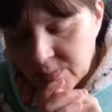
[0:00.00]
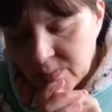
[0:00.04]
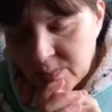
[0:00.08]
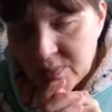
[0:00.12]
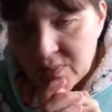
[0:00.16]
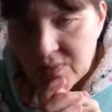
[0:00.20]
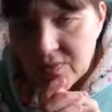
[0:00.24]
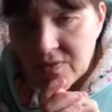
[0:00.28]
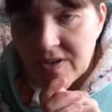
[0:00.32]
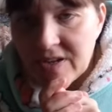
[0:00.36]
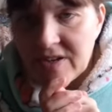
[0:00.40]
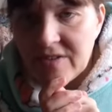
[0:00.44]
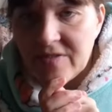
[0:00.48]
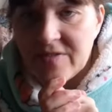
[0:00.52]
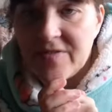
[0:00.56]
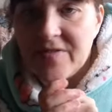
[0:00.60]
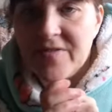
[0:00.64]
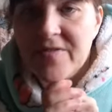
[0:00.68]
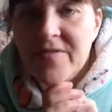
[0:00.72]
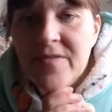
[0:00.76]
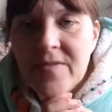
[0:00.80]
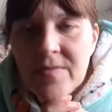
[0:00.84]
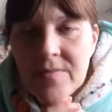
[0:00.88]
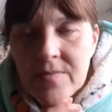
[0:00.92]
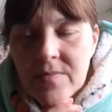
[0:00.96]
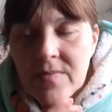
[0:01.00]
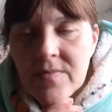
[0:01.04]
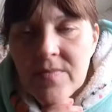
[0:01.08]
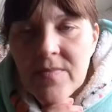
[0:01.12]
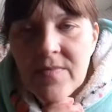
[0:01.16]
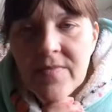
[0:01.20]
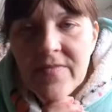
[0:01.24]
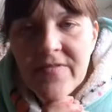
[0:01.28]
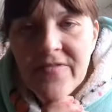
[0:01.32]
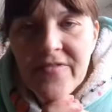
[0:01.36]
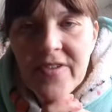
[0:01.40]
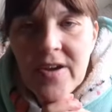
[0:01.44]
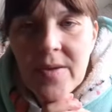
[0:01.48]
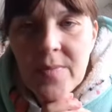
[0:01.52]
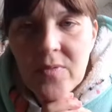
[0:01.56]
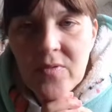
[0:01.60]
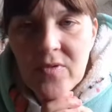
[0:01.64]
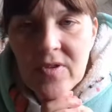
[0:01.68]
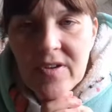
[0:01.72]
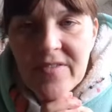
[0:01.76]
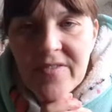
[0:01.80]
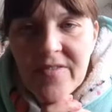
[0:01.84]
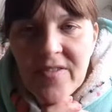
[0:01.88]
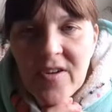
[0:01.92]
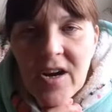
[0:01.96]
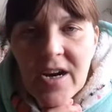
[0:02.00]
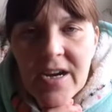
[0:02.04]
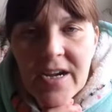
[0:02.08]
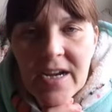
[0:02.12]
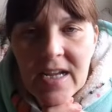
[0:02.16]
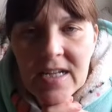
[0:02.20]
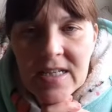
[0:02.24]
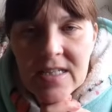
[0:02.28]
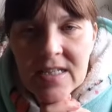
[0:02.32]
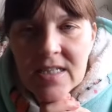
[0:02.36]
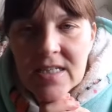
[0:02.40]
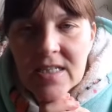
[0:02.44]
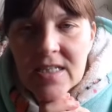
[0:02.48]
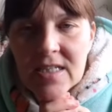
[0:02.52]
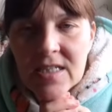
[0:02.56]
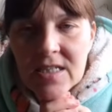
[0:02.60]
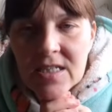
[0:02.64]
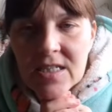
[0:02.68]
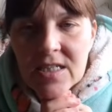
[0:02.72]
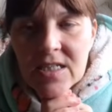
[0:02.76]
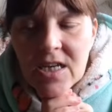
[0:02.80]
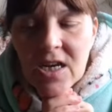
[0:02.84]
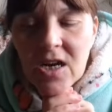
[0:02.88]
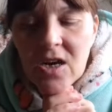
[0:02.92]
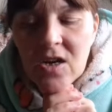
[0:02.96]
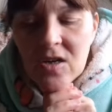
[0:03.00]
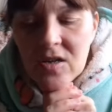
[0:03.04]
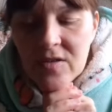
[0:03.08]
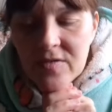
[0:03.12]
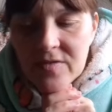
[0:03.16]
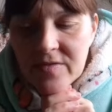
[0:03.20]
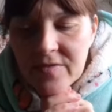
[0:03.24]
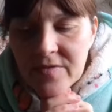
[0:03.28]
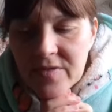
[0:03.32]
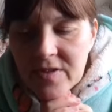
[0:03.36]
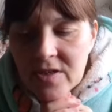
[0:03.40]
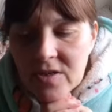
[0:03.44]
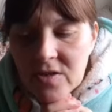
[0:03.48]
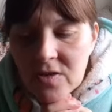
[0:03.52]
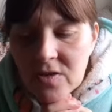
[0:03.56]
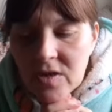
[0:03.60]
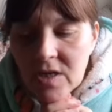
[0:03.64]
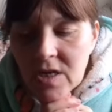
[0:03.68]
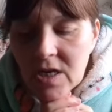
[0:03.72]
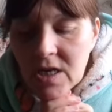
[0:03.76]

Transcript: brief February finances overview.